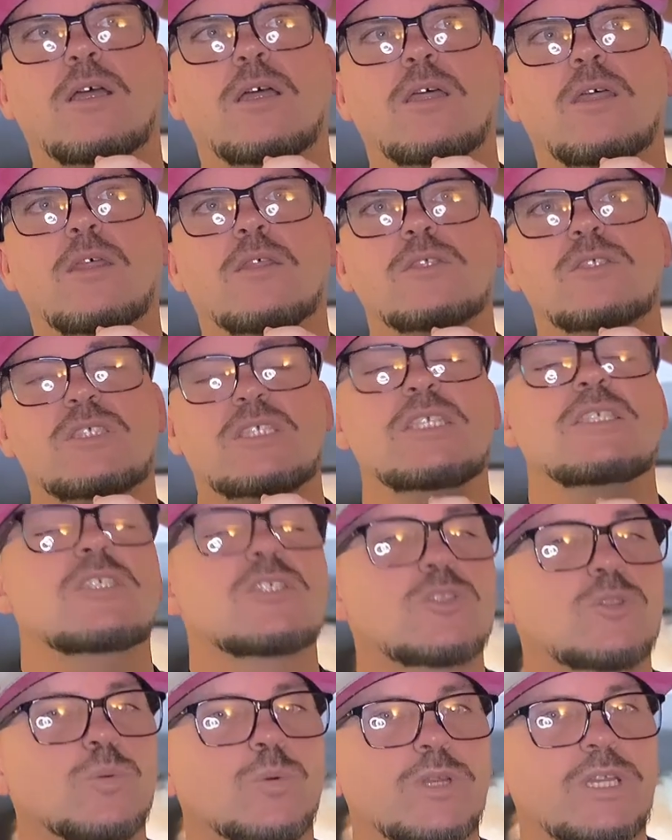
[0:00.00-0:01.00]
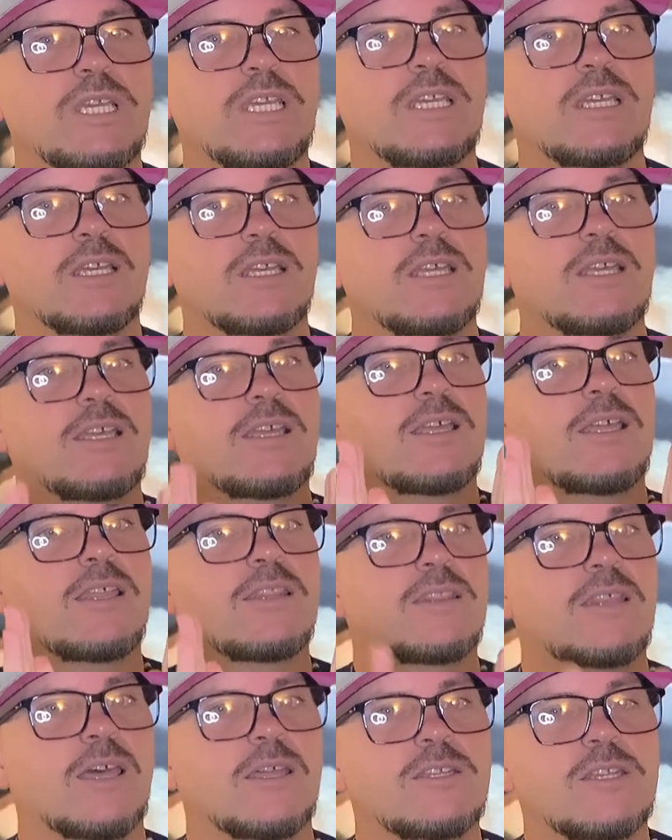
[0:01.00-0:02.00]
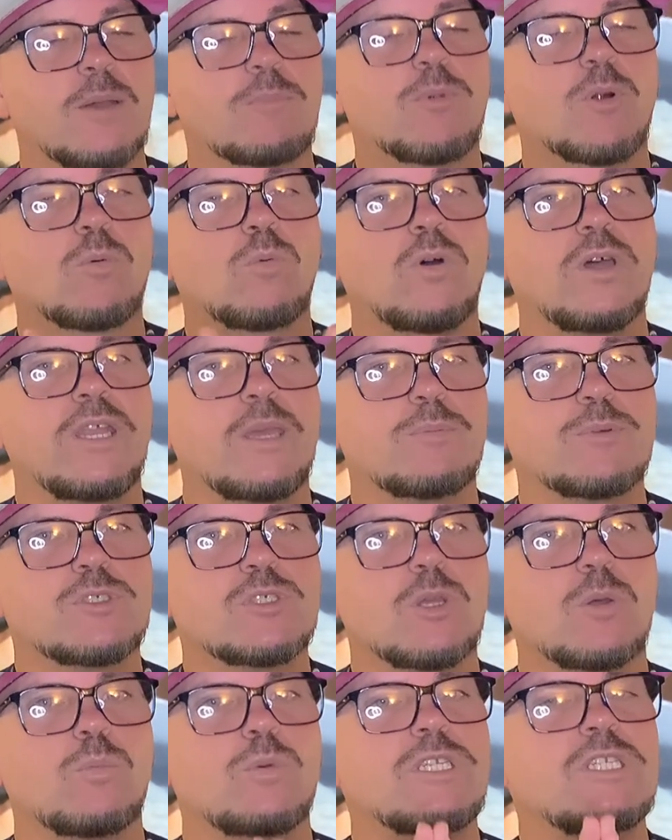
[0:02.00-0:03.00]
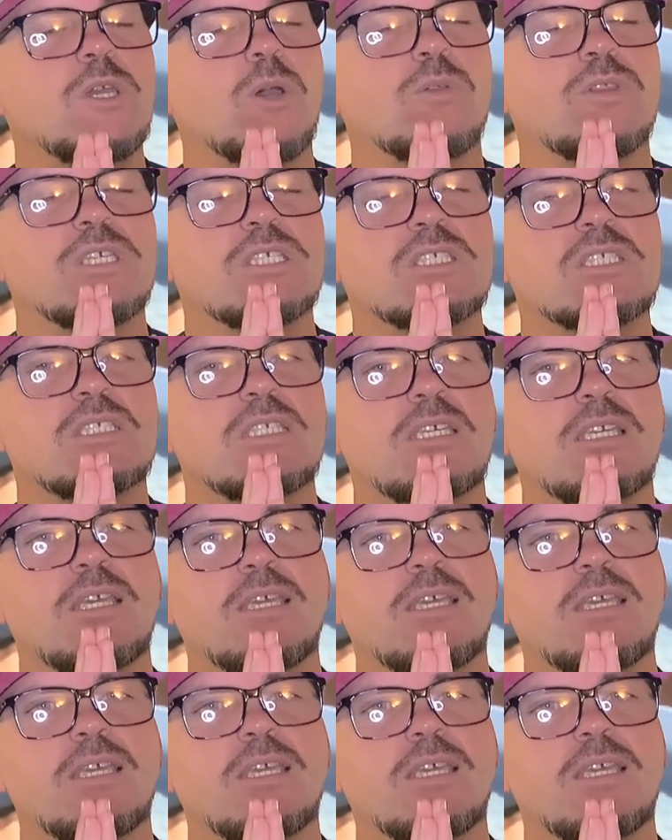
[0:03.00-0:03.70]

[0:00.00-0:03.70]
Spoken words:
Season 3, the number 1 episode, we know this.